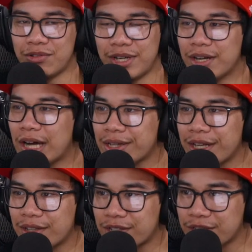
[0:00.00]
can not
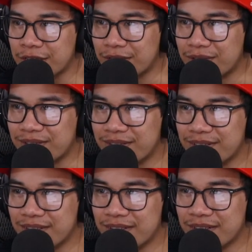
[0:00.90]
like the show.
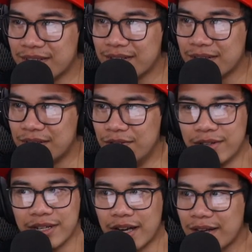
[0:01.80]
You
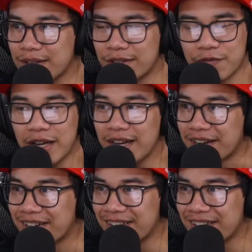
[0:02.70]
can not. It's fine.